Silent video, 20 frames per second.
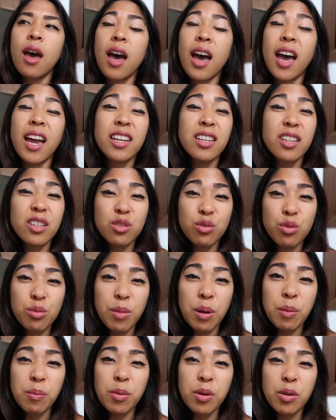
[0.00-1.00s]
I just
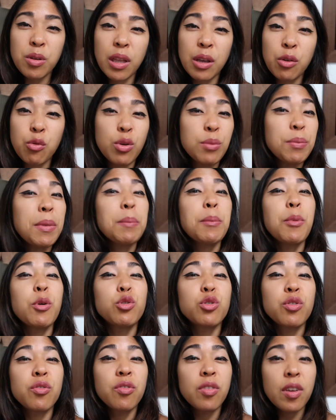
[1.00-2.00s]
remember, like, one of my
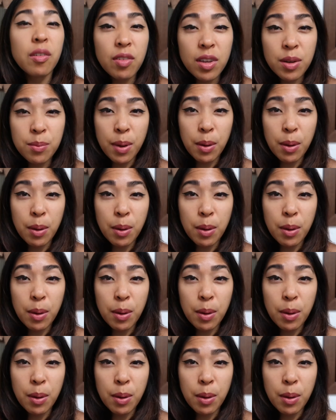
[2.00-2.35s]
most vivid